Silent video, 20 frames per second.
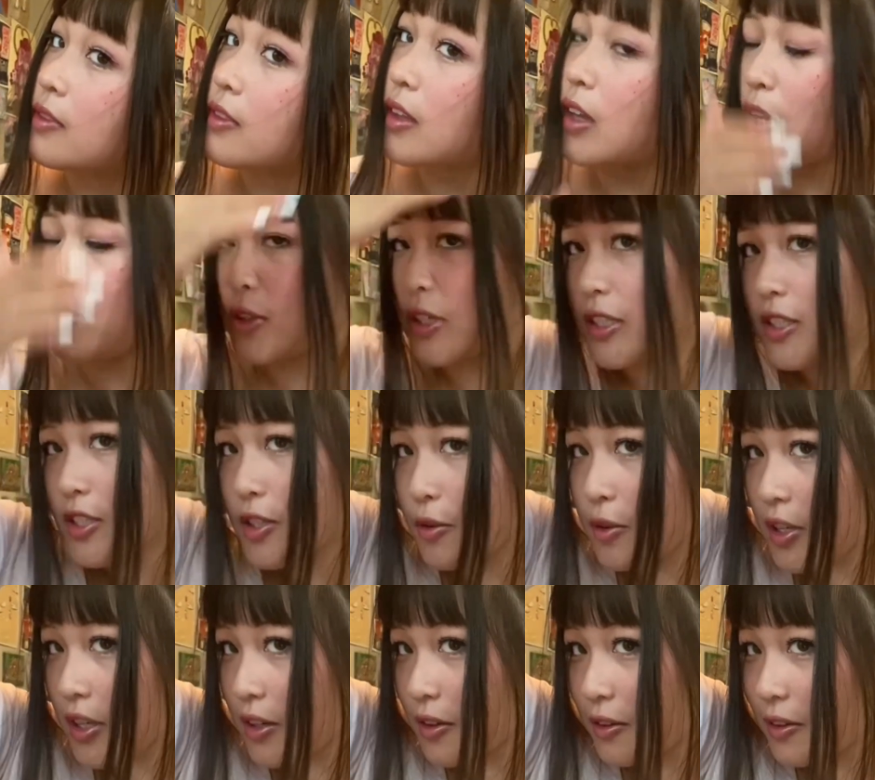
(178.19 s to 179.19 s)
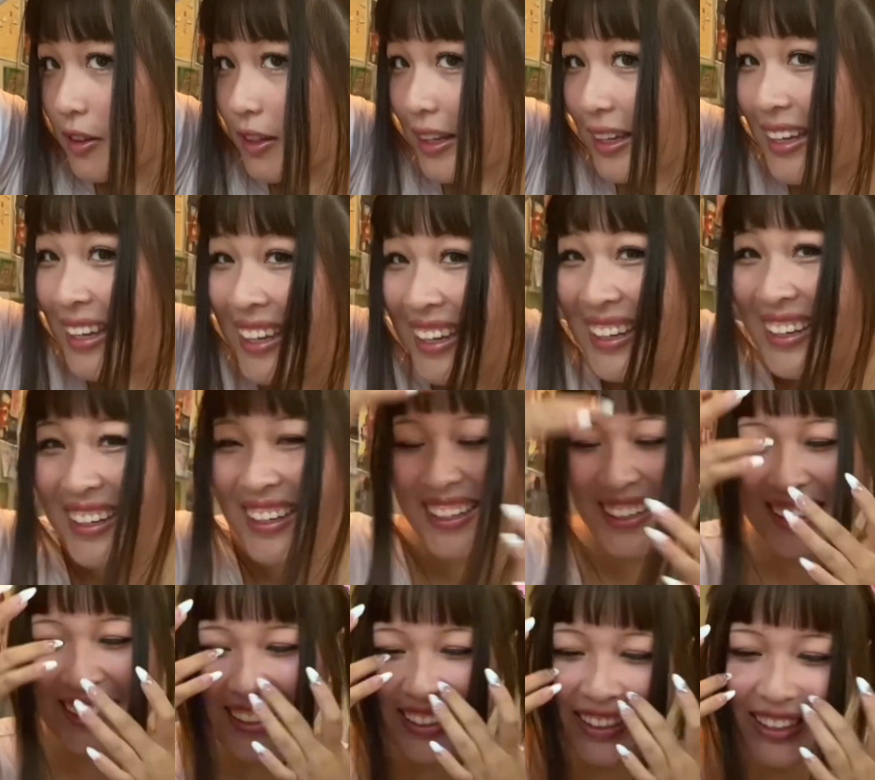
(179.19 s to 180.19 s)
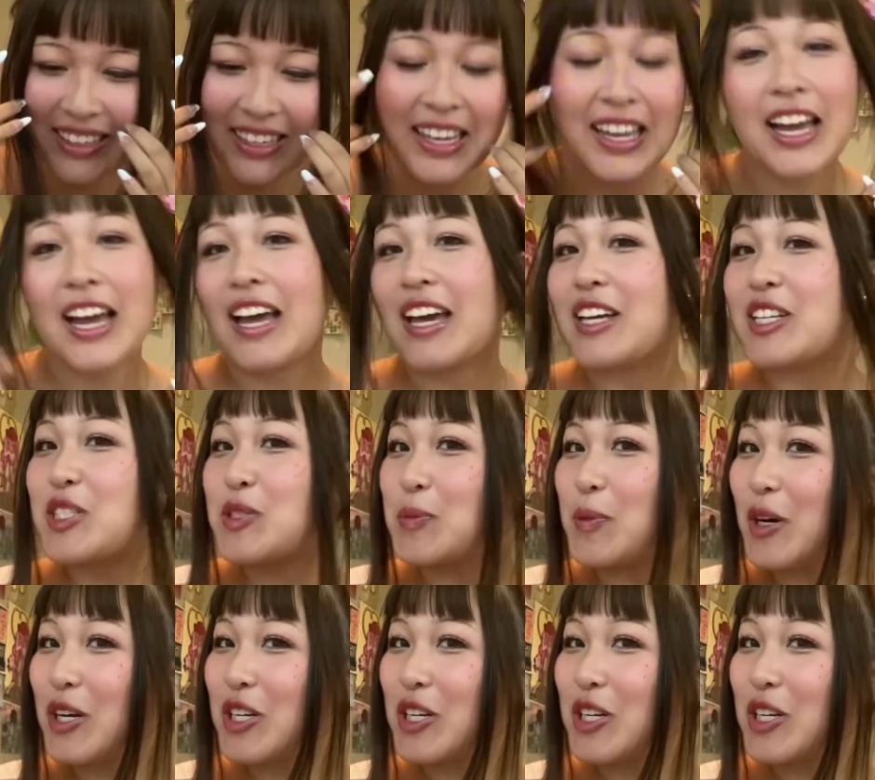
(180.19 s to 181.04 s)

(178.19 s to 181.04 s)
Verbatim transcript: Oh, that's so cute. It's more